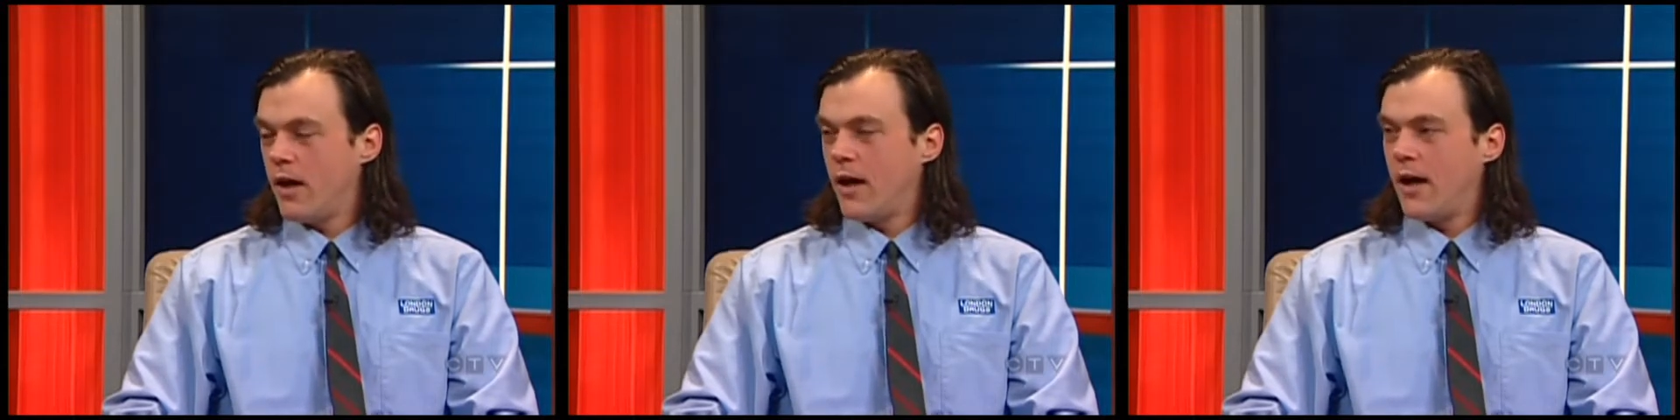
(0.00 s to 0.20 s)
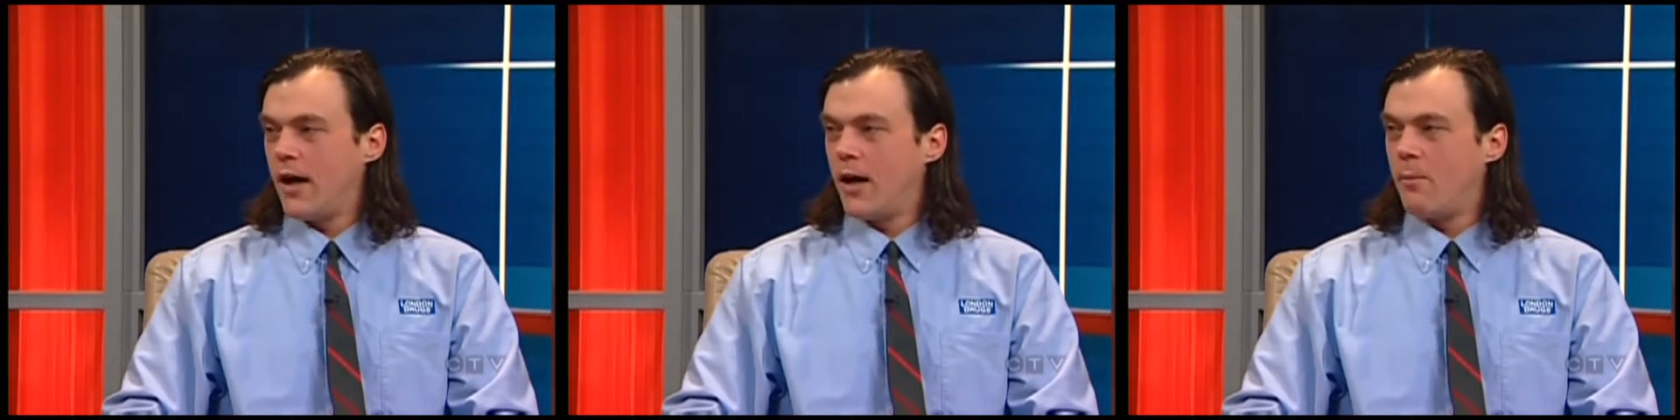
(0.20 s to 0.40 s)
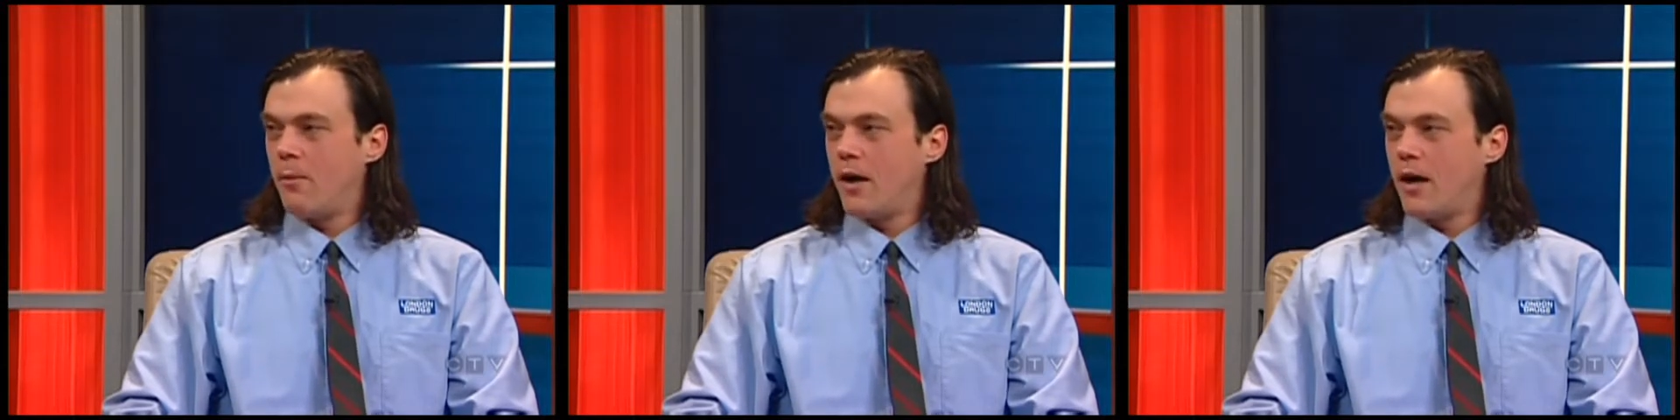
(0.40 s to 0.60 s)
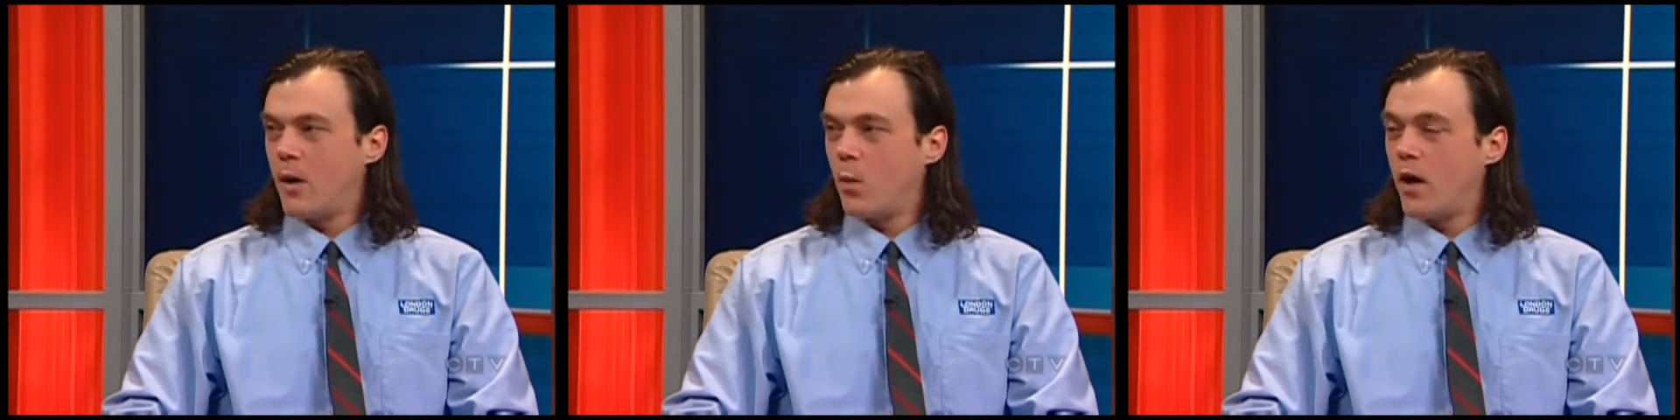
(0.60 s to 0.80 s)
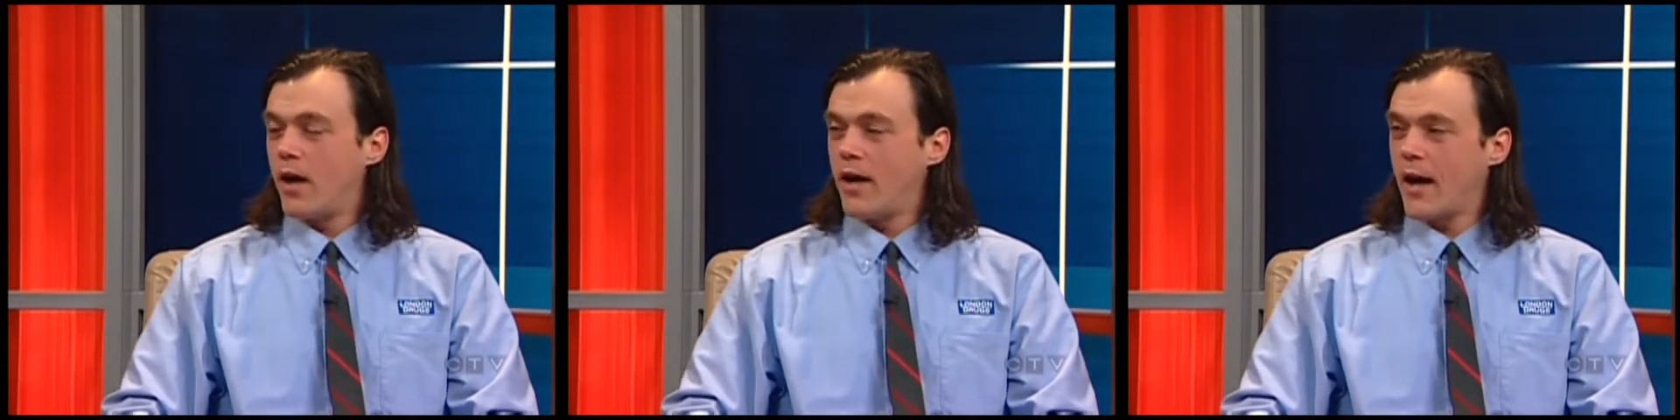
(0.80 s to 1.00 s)
by
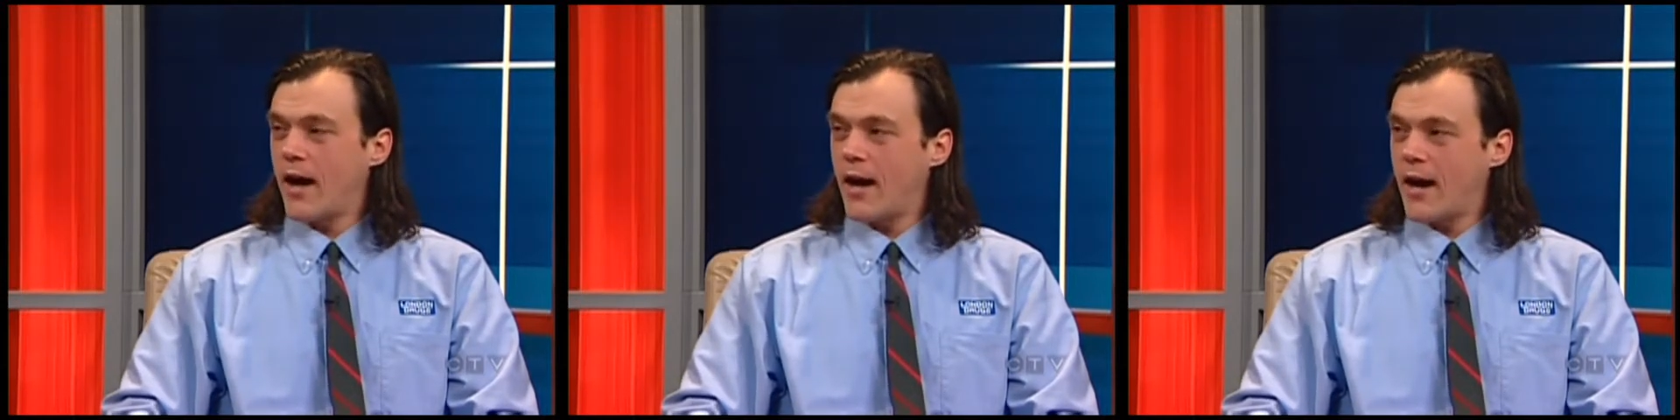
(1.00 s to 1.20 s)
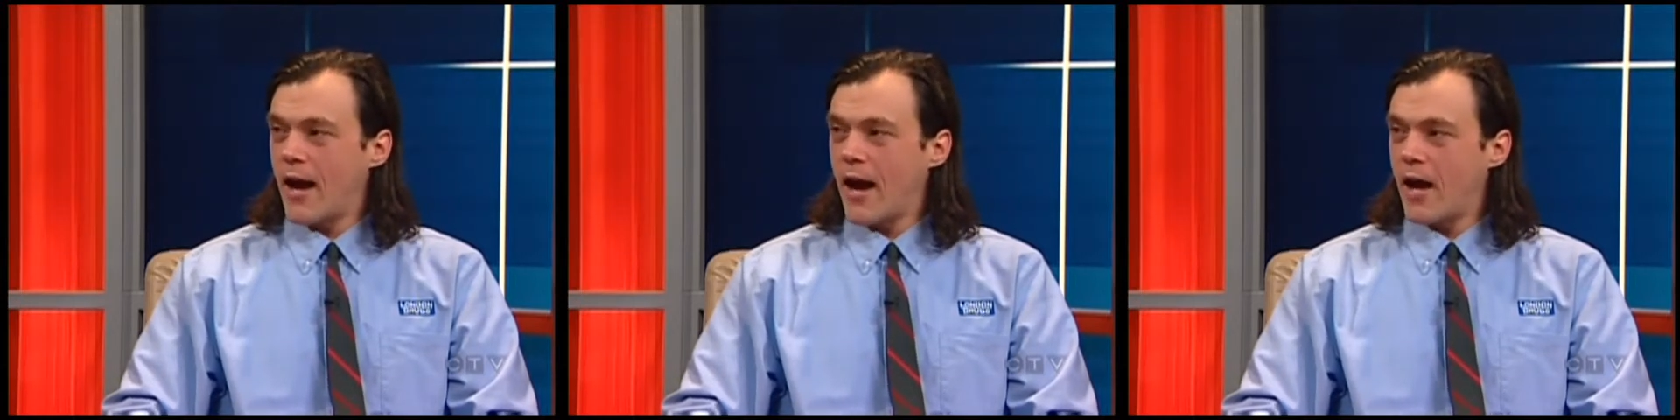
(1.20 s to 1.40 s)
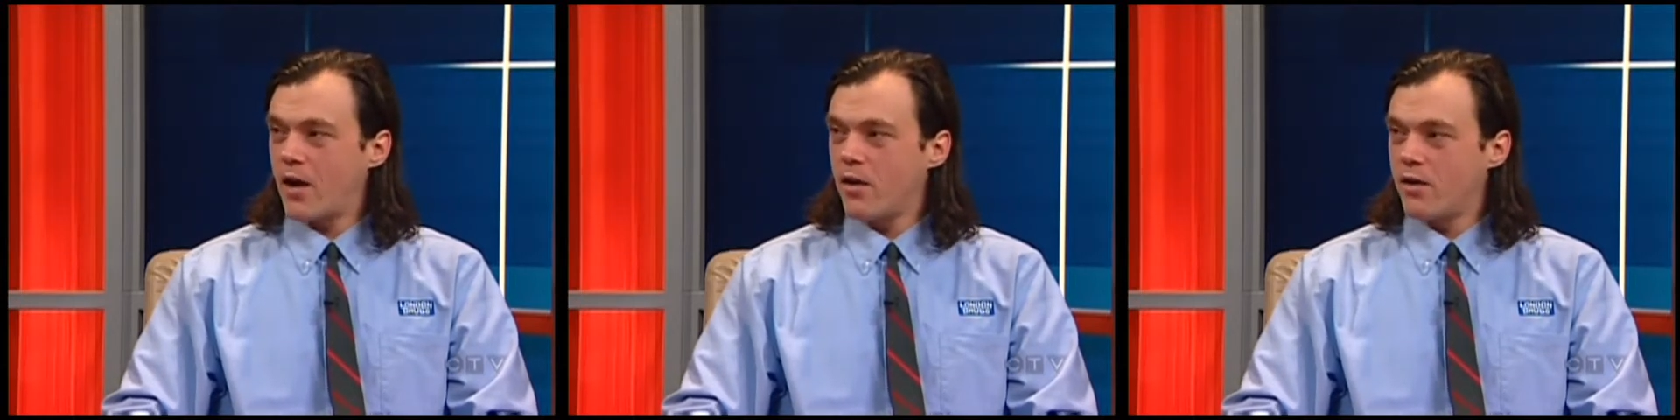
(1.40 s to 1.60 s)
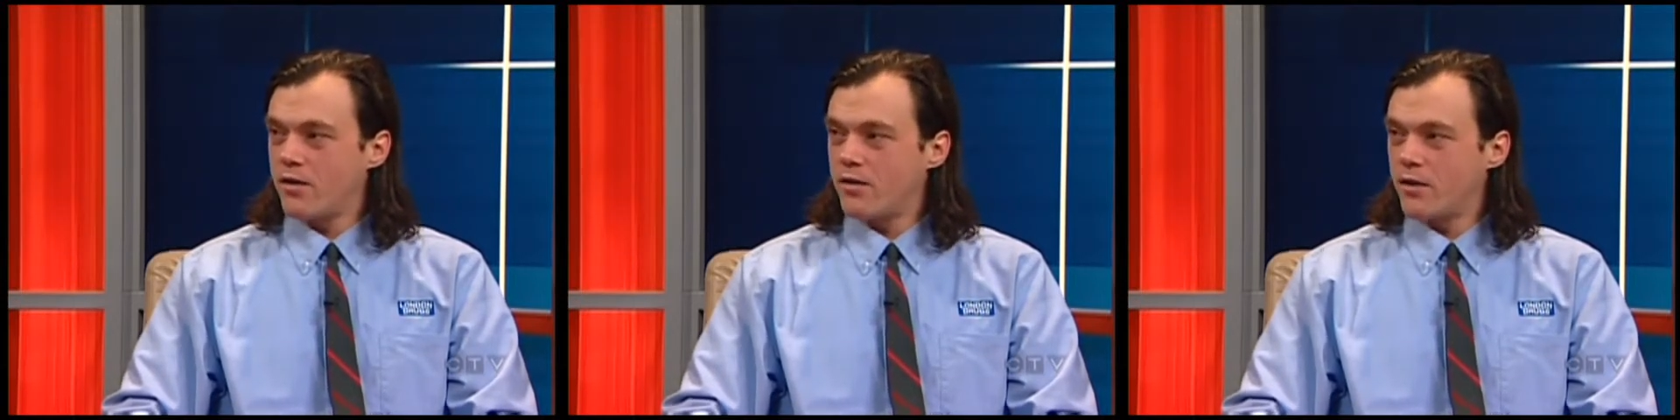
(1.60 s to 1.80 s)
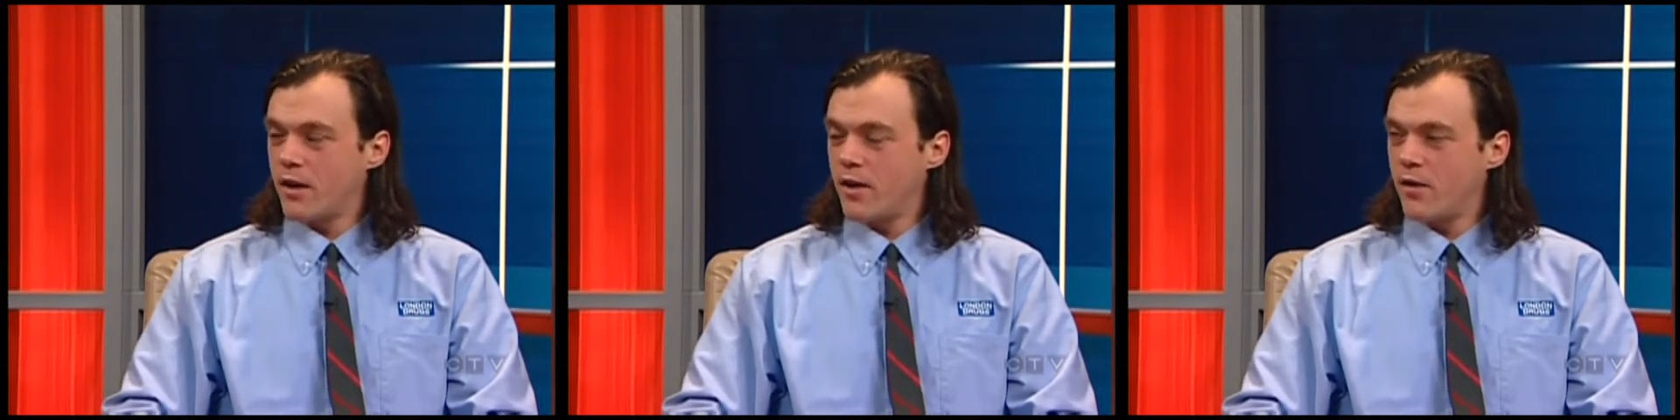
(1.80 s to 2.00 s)
white hat hackers.